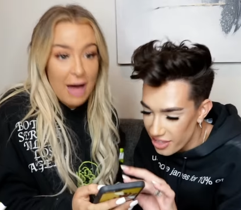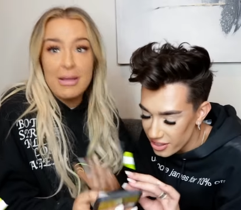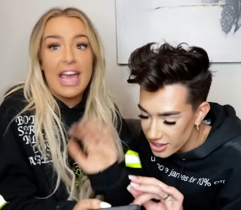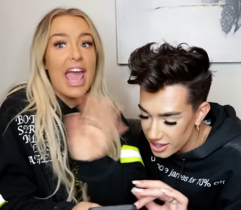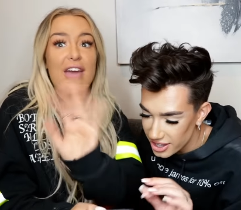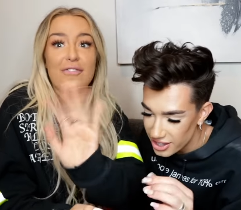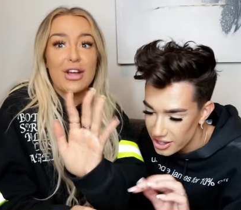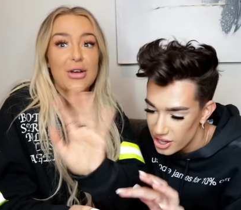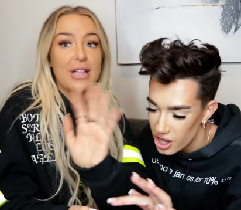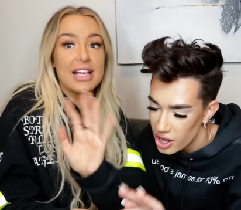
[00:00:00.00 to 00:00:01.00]
Speaker 1: I'm like, A
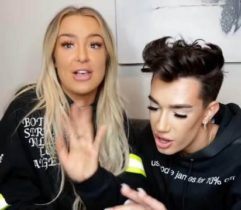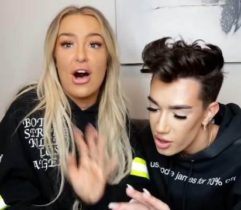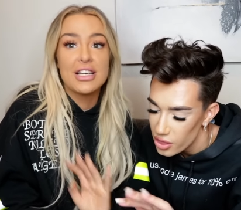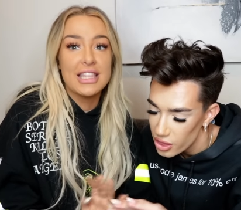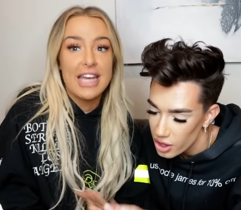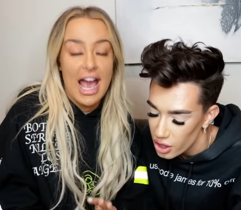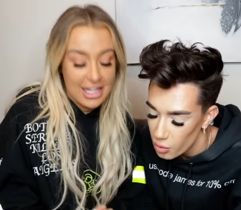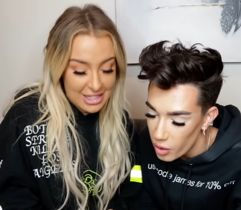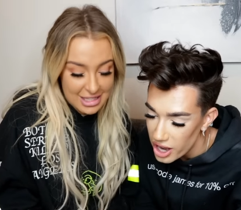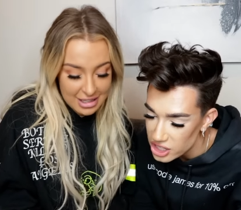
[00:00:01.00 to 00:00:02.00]
for you, Liza, on to the
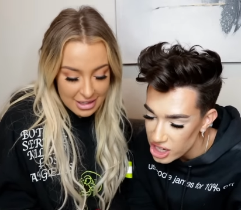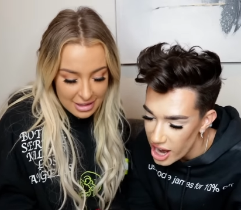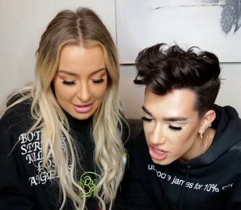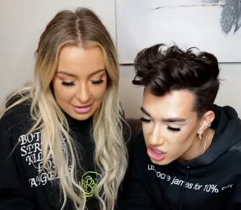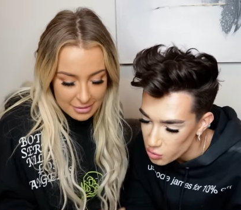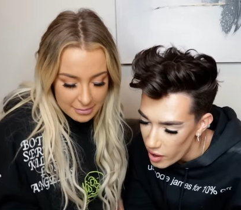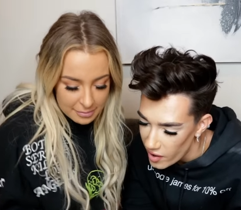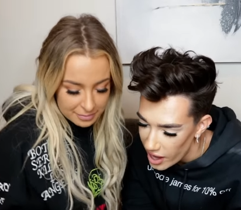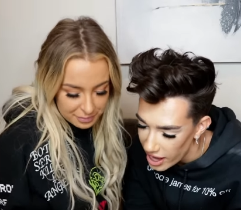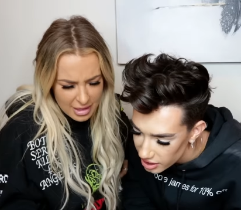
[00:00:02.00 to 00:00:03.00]
next.
Speaker 2: What is she actually
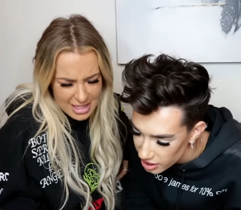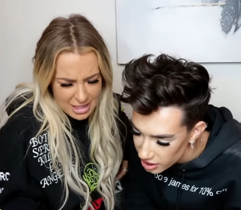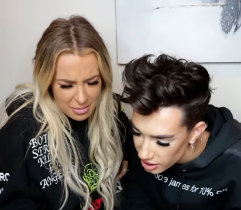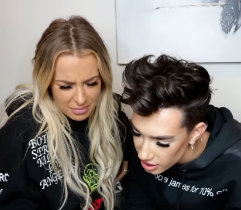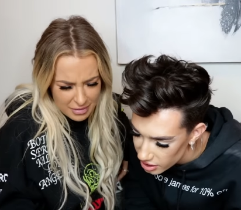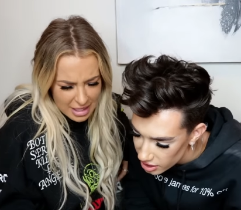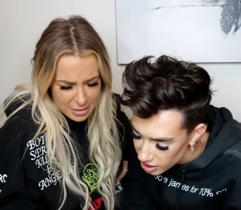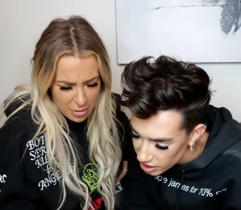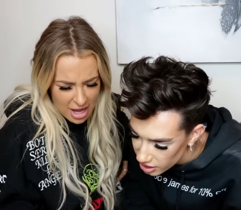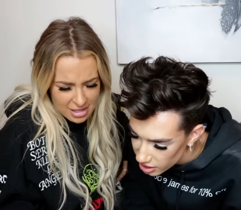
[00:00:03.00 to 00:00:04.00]
wearing? Like
Speaker 1: some
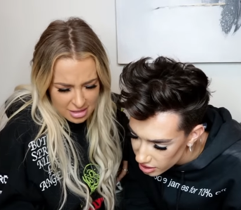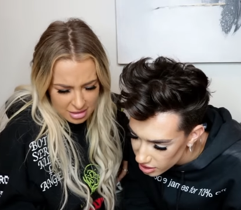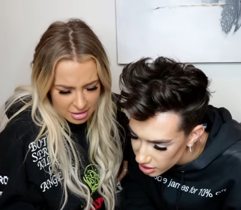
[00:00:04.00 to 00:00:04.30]
Express.